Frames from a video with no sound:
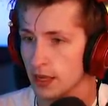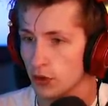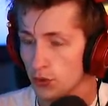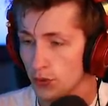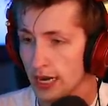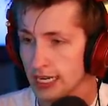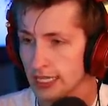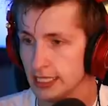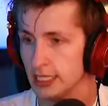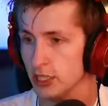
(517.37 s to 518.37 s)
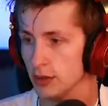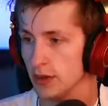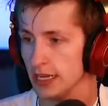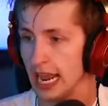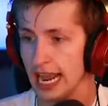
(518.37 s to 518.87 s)
Crazy good
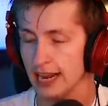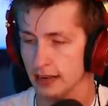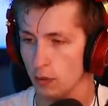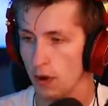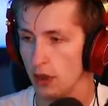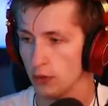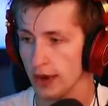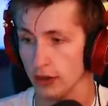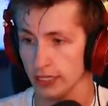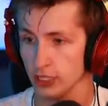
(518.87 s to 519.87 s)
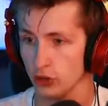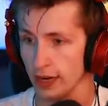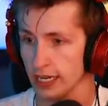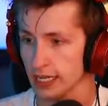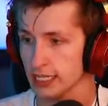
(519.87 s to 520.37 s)
money. And while we're out like
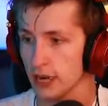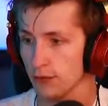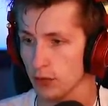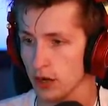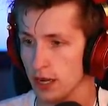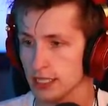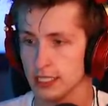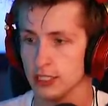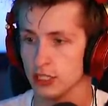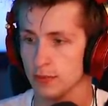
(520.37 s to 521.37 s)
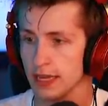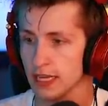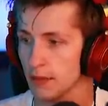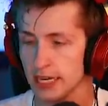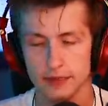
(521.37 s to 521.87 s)
training and stuff, we're constantly just
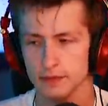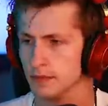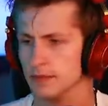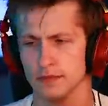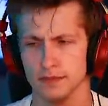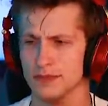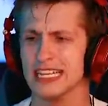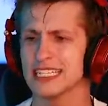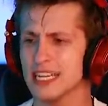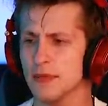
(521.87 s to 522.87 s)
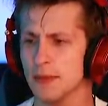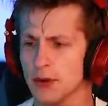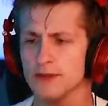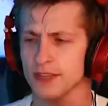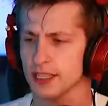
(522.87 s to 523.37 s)
making money. It's gonna be
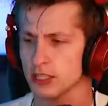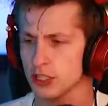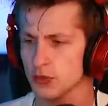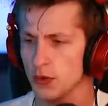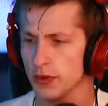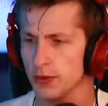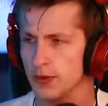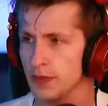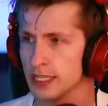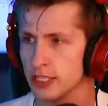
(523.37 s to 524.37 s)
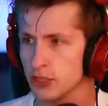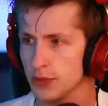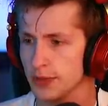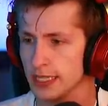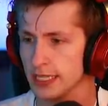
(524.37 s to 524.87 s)
perfect. That's just what we want. That's just
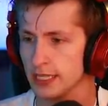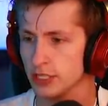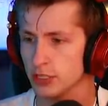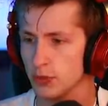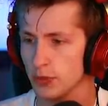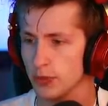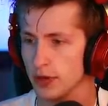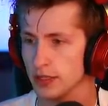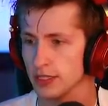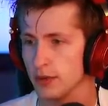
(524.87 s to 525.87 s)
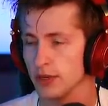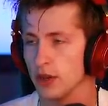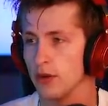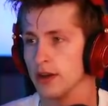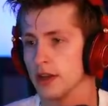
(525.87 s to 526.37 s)
what we need and just what we want. There we
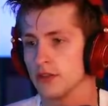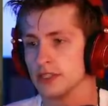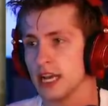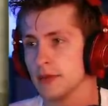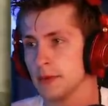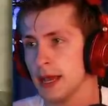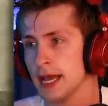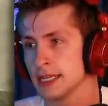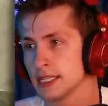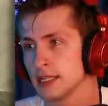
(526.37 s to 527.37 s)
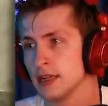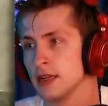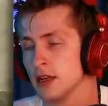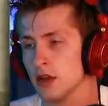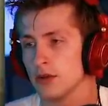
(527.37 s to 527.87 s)
go. Another diamond bass.
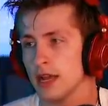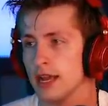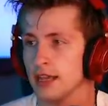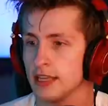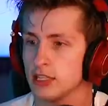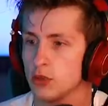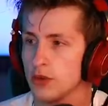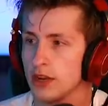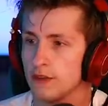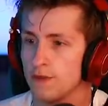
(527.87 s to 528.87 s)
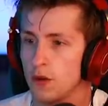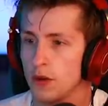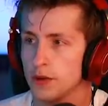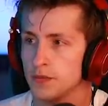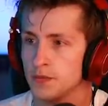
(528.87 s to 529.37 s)
Okay, that's three out of
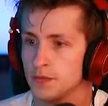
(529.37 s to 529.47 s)
four.